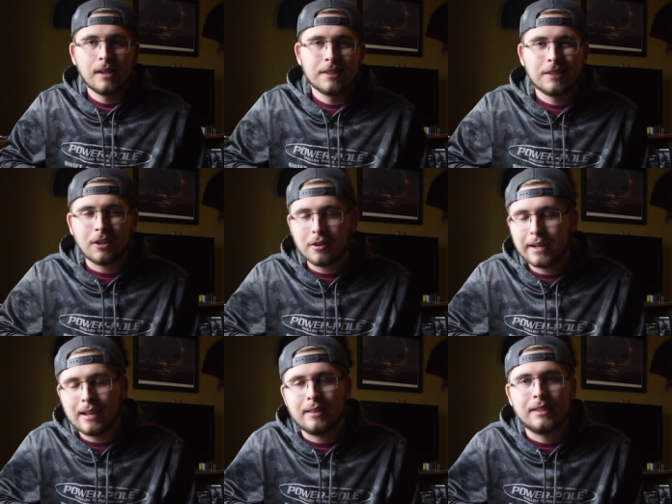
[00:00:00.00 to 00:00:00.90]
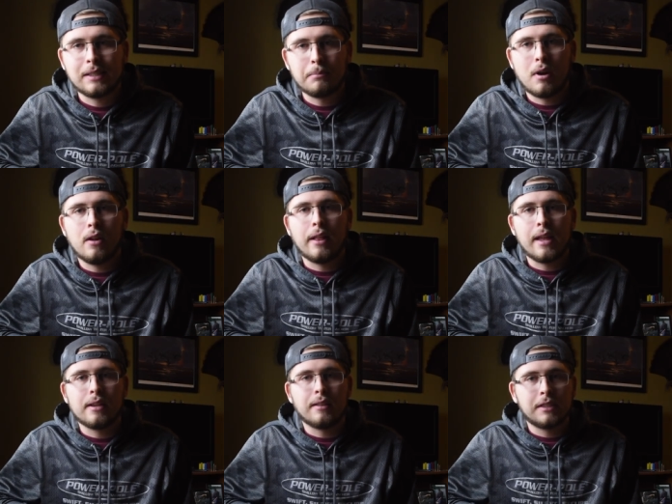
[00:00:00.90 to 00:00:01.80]
Starting on the small
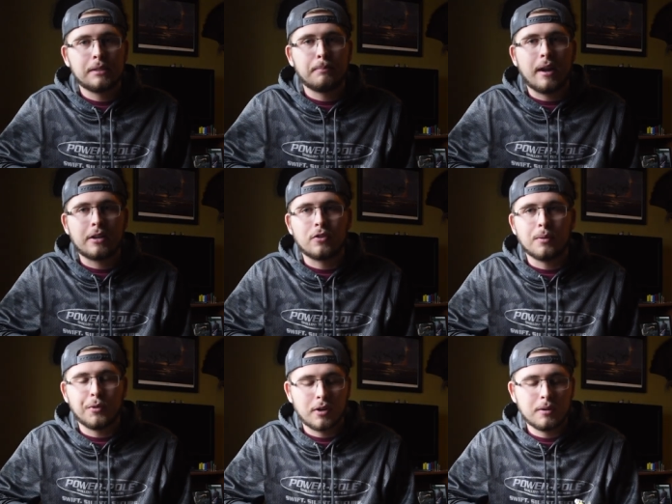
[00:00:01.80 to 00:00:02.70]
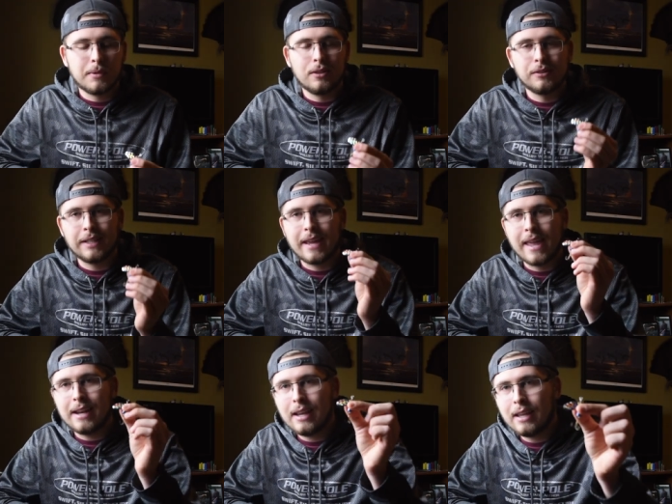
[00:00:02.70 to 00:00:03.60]
end of the spectrum, we're going to be using
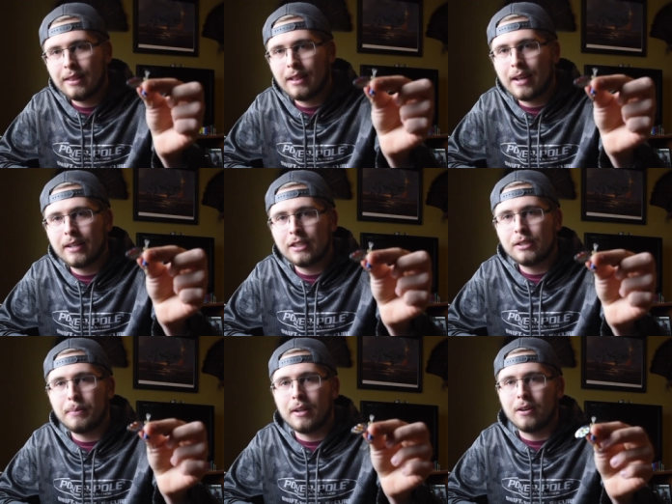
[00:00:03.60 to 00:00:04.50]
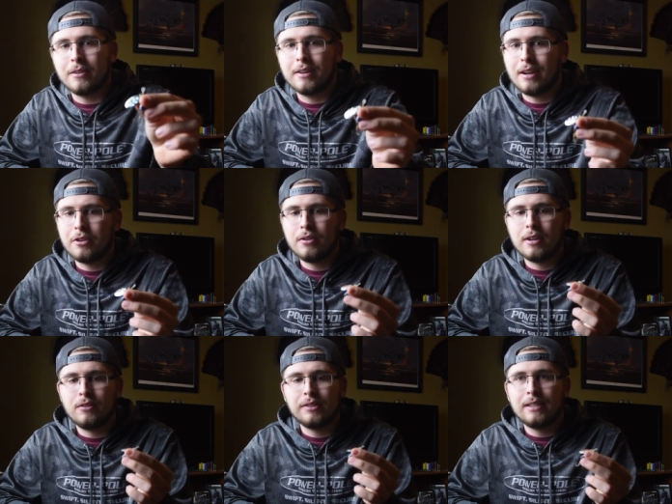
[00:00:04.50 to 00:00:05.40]
an inline spinner. Now you
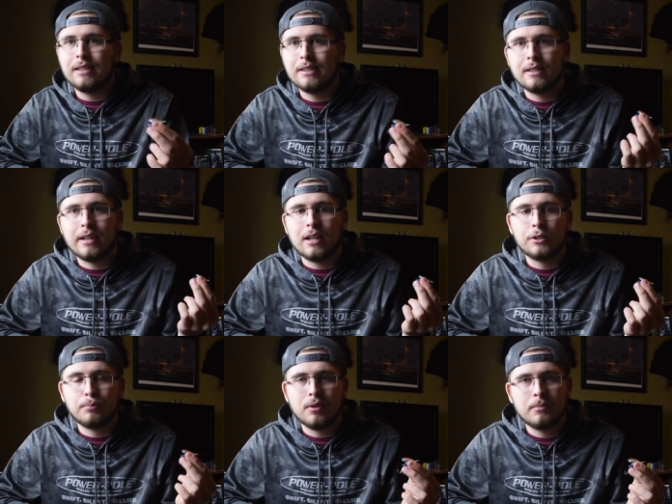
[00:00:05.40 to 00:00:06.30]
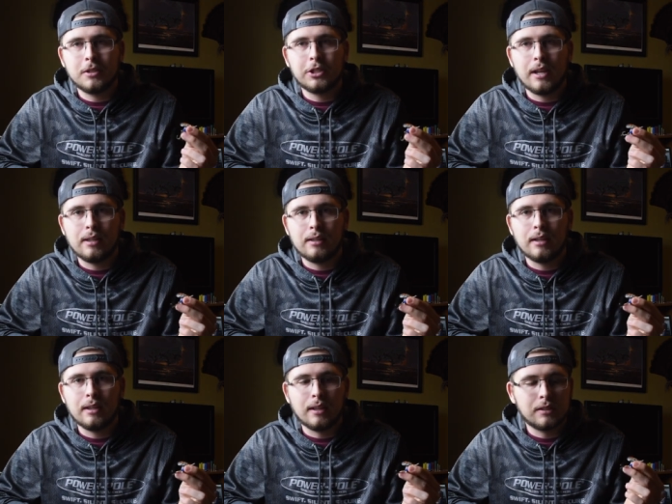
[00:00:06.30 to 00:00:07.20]
can use these to catch pretty much
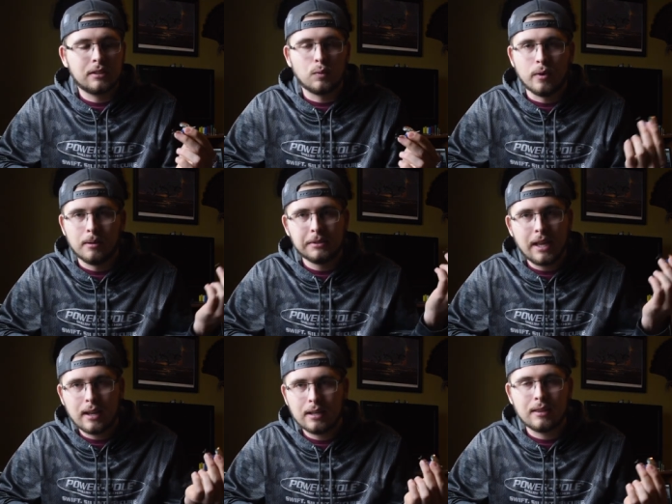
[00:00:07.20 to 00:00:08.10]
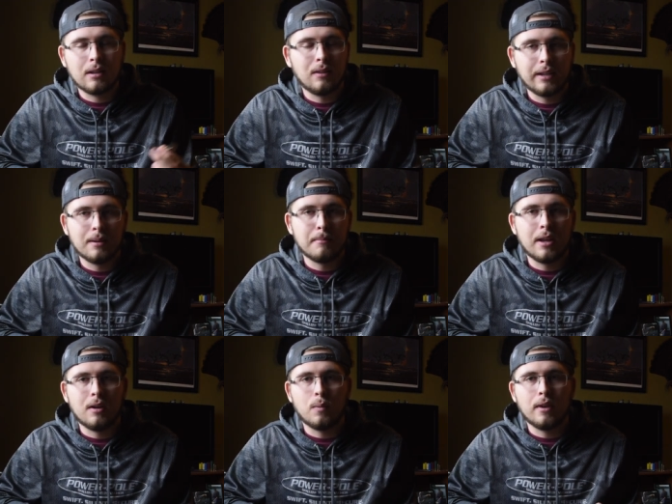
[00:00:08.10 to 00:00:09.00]
anything that swims. Anything will eat a
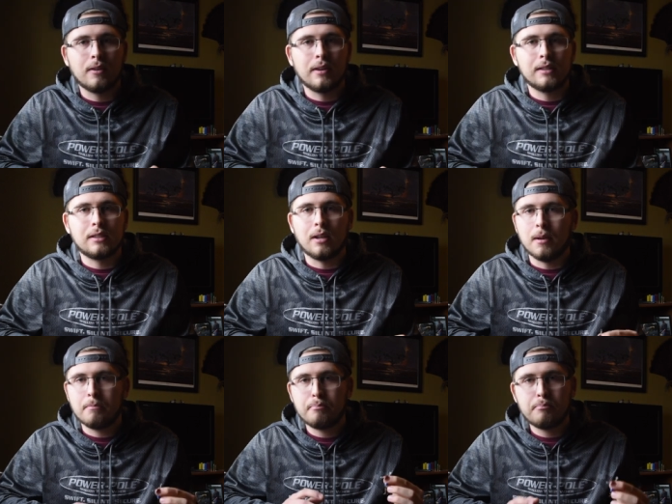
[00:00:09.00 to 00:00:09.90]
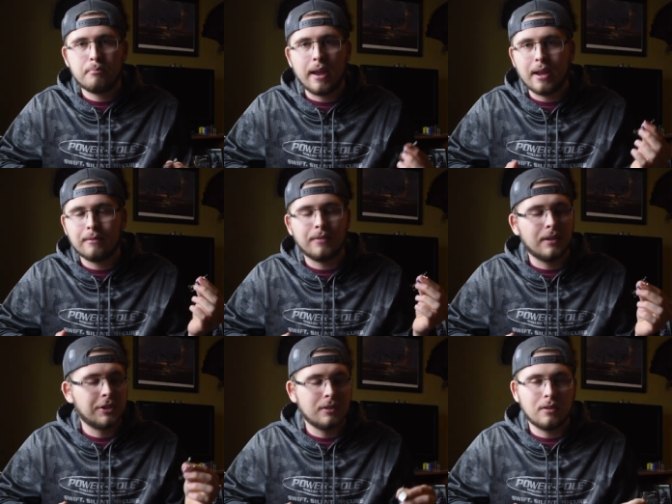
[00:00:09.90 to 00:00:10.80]
minnow, whether it's uh,
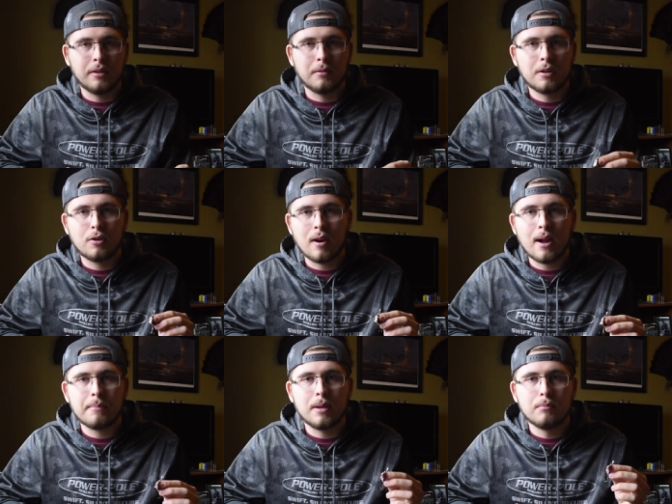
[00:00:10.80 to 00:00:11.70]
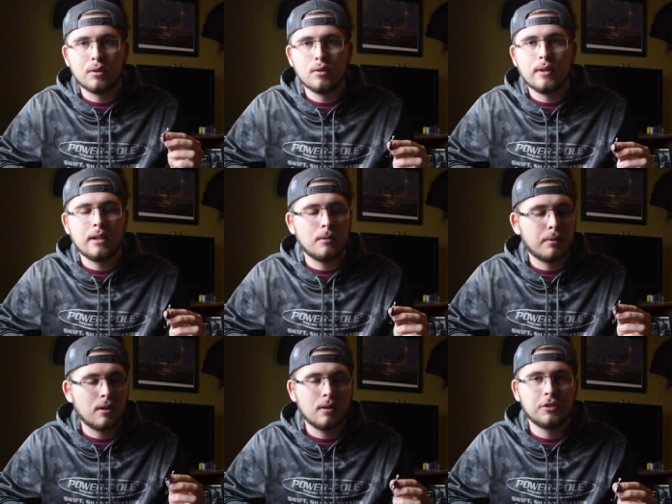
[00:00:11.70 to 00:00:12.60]
panfish, you know, crappie, bluegill,
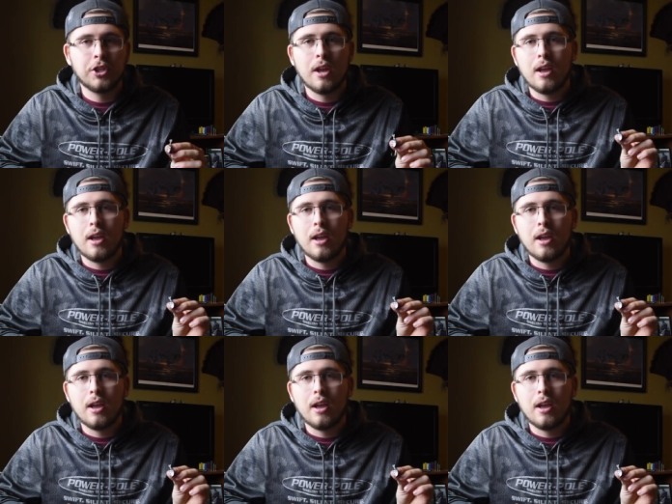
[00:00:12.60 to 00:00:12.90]
perch.